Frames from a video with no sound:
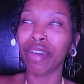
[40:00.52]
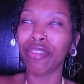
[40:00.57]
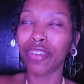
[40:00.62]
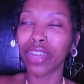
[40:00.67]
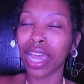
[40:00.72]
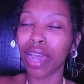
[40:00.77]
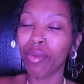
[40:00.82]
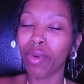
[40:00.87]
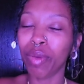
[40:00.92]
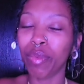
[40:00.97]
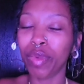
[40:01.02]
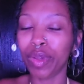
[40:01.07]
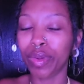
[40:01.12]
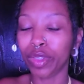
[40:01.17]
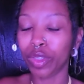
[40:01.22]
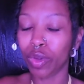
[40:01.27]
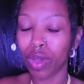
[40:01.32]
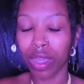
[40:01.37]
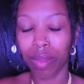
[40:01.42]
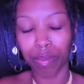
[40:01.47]
But I forgot what we
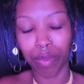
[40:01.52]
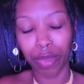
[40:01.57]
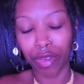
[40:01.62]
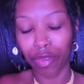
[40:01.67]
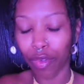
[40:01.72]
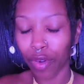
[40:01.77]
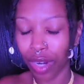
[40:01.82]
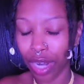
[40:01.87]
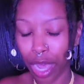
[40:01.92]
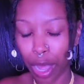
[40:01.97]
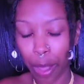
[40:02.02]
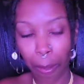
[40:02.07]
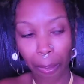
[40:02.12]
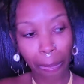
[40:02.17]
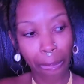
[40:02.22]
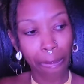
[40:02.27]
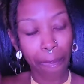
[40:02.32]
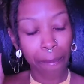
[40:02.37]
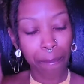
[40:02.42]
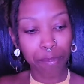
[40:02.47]
were doing before that.